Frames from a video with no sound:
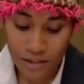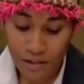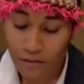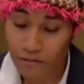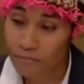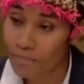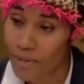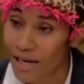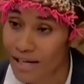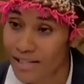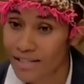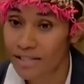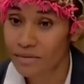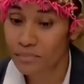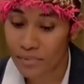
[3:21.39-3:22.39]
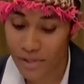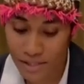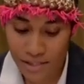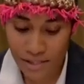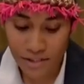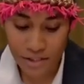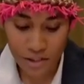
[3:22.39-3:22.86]
of past and
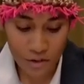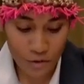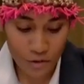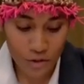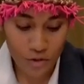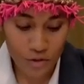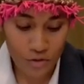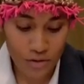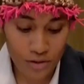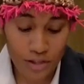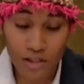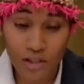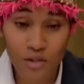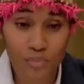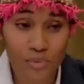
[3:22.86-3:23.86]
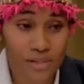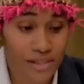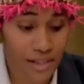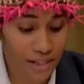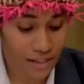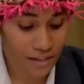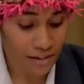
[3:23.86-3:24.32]
present generations to
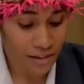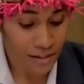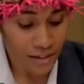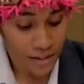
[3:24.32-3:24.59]
protect